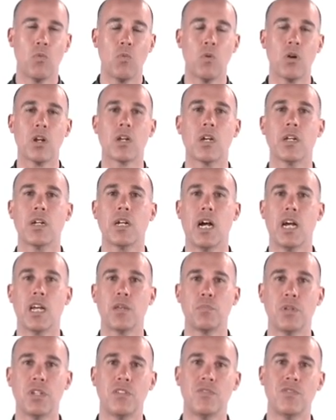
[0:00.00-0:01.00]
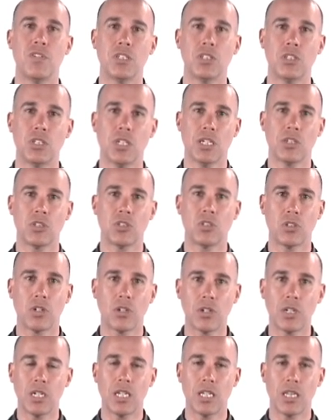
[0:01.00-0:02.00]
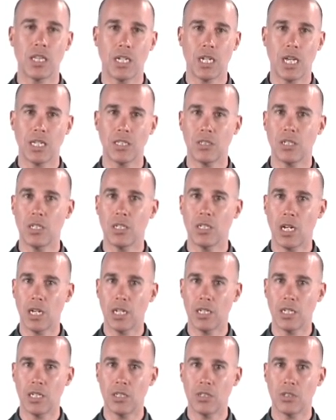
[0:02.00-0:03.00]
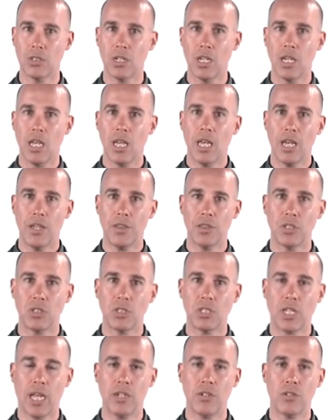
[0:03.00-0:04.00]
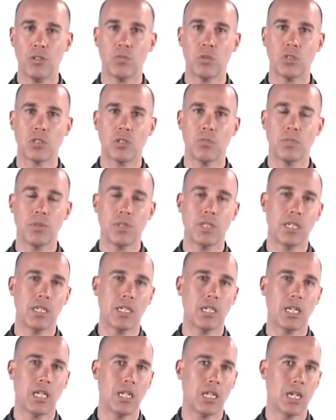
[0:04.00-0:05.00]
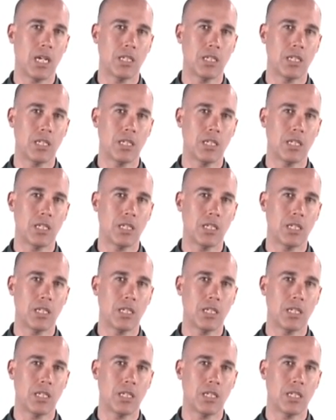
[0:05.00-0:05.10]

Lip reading: Work on IPv6 started in the 1990s, and the standard was completed in